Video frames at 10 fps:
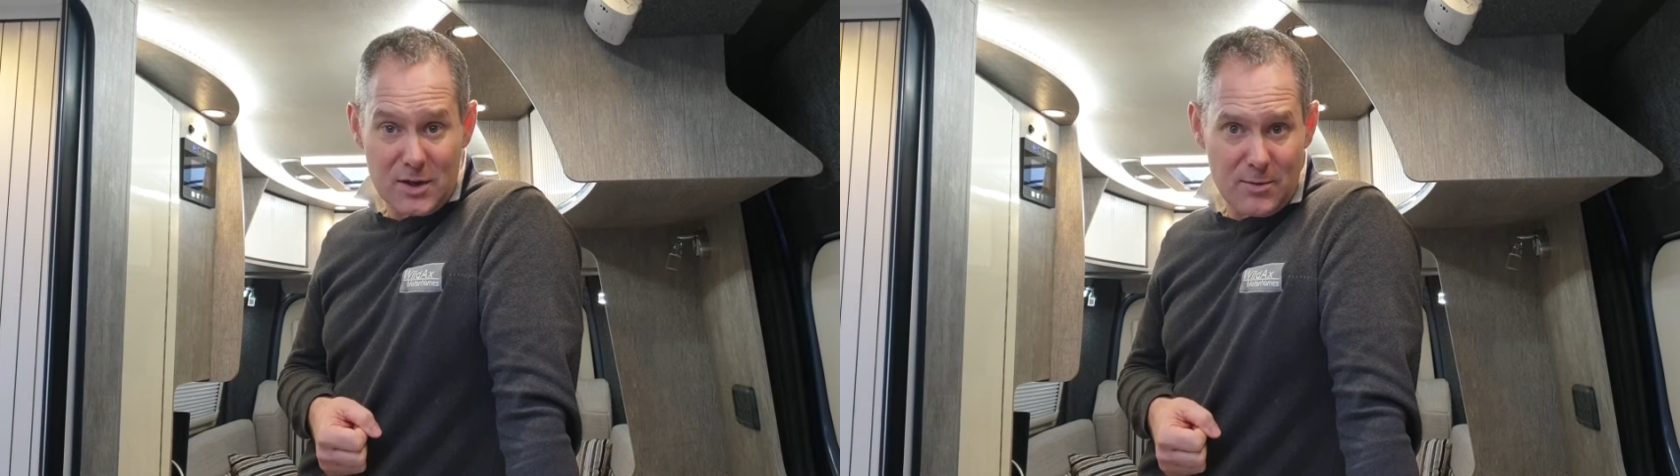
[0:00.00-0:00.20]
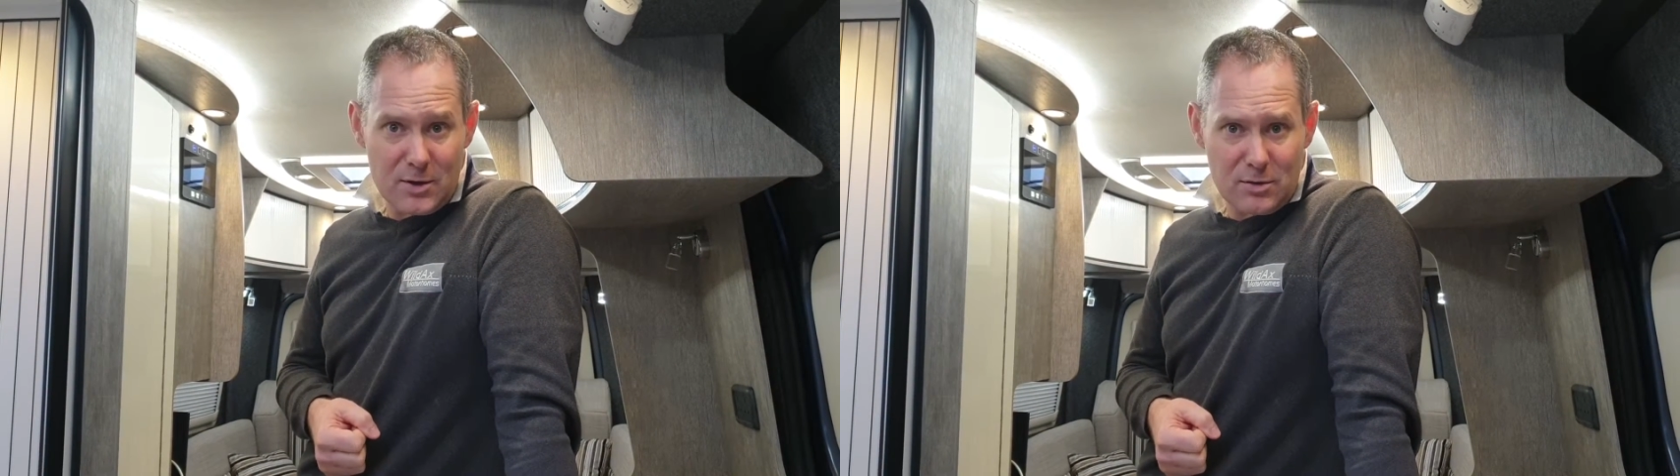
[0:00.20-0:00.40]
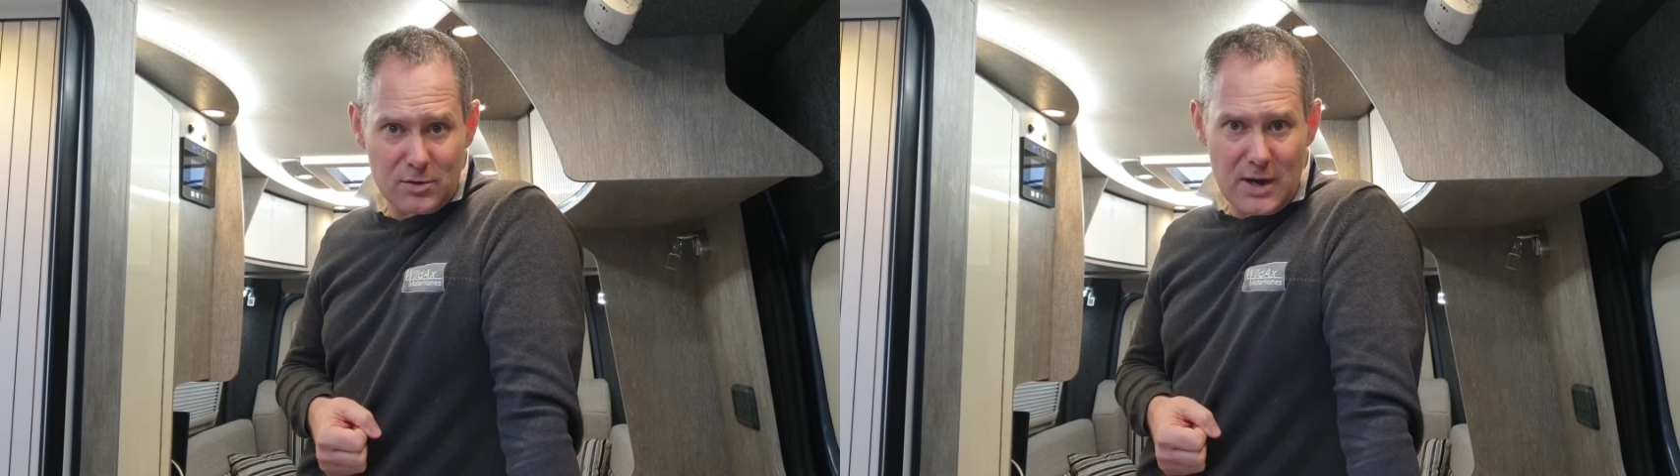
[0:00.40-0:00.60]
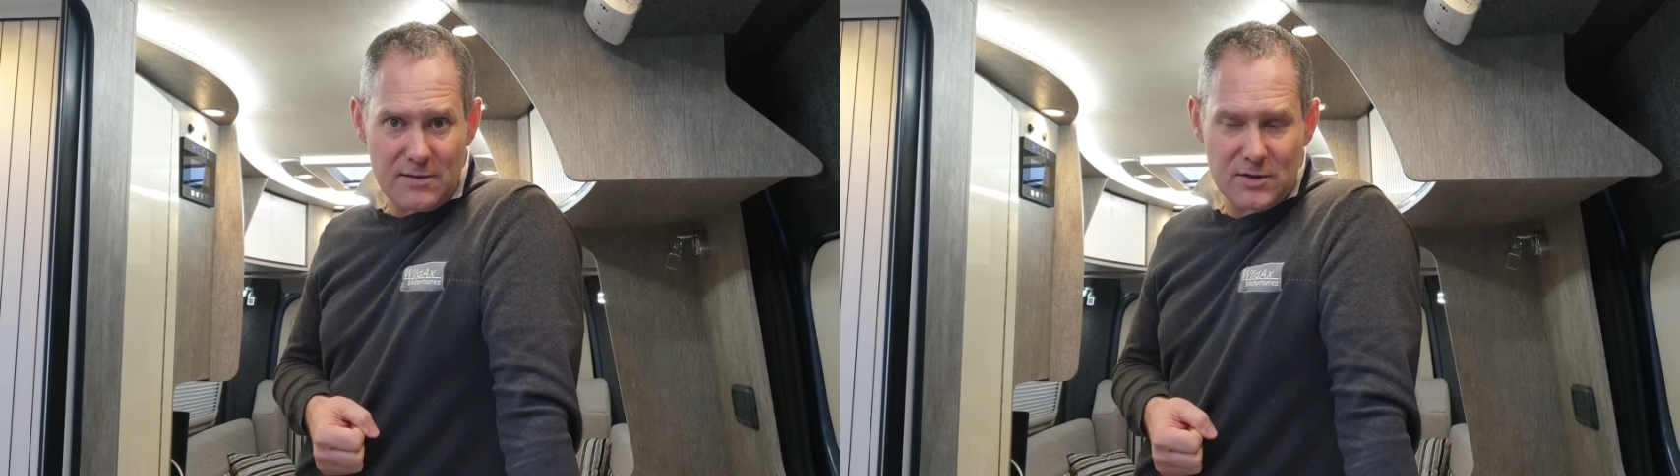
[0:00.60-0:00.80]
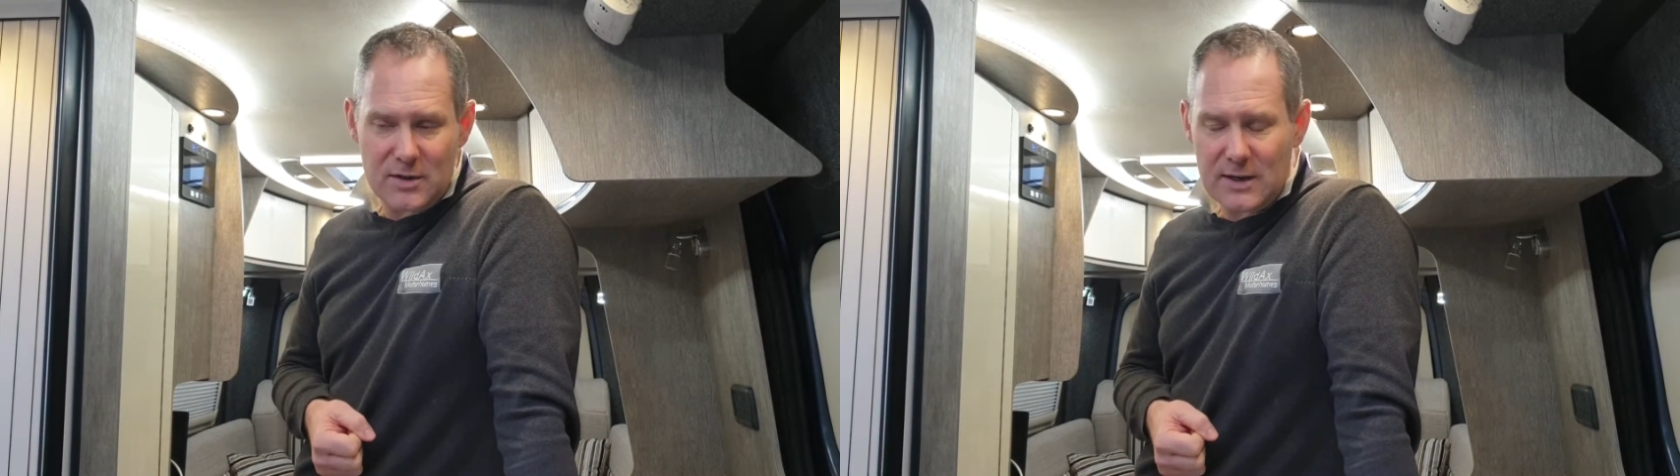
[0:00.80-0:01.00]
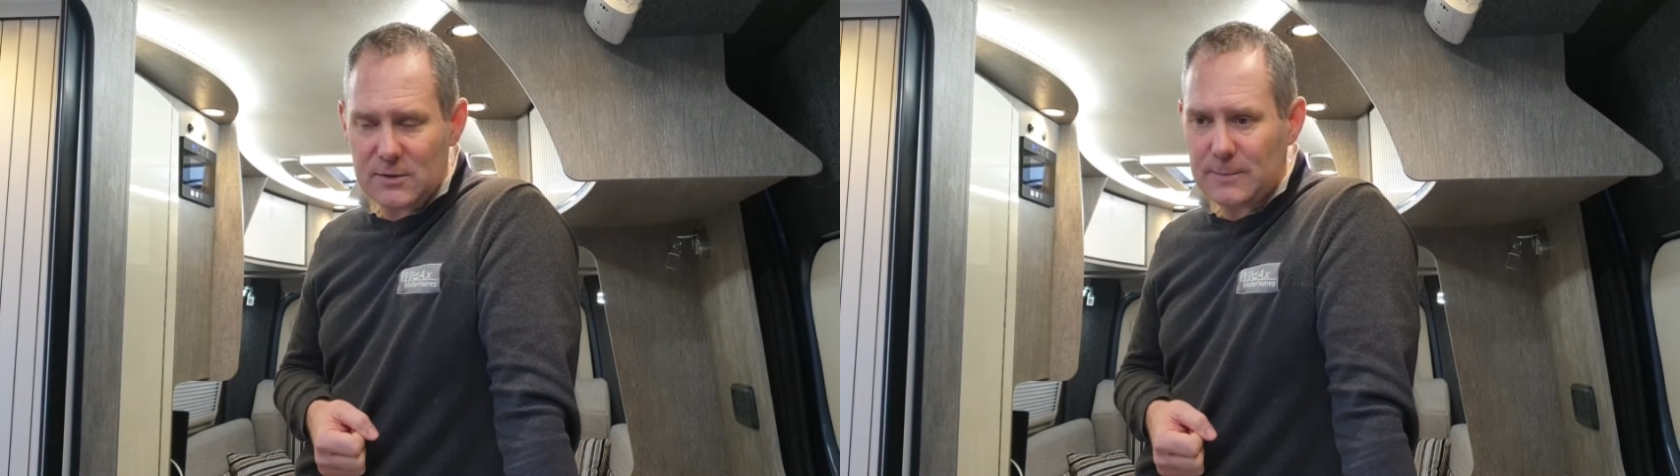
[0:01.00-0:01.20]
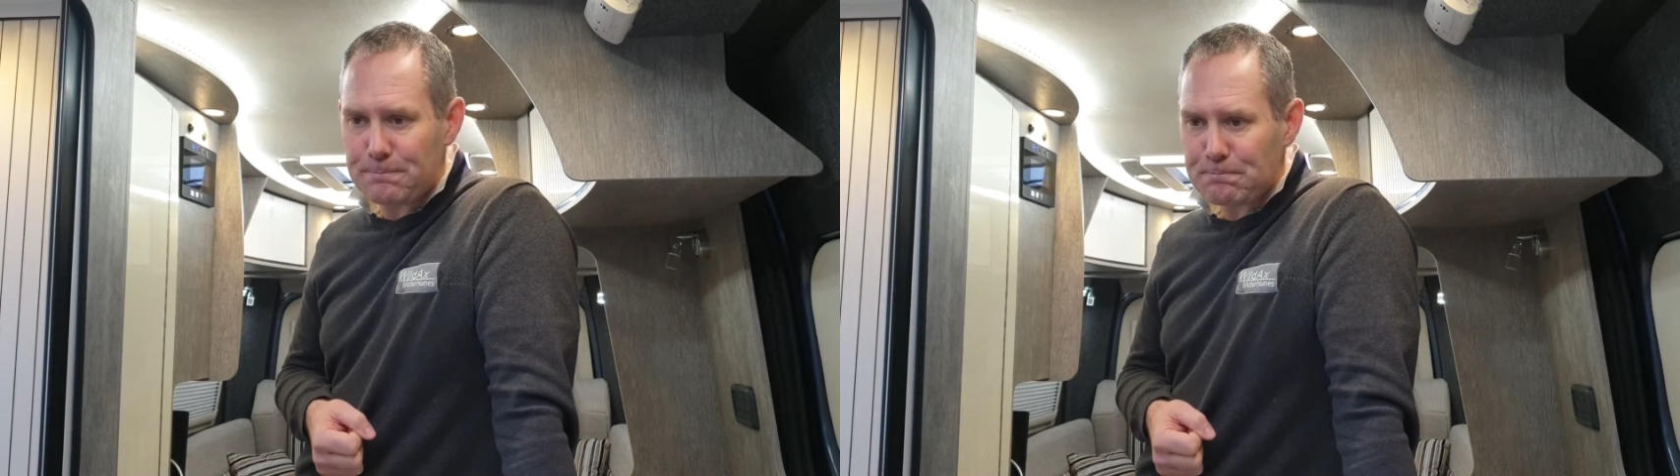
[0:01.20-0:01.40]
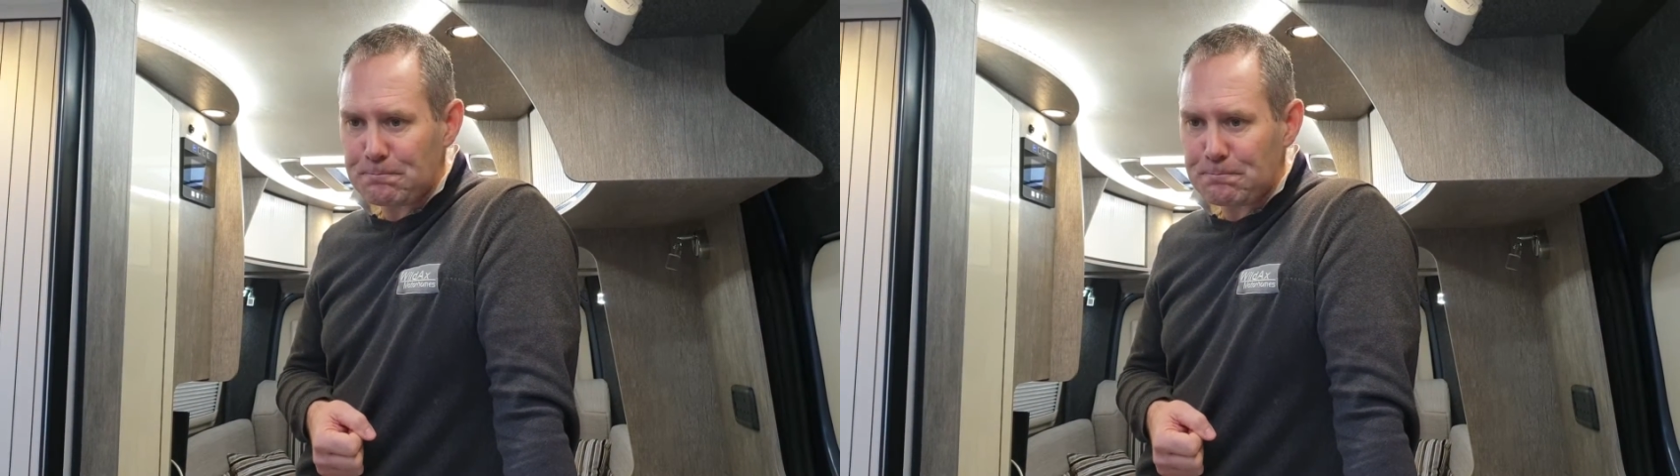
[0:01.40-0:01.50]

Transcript: commercial driver drives them.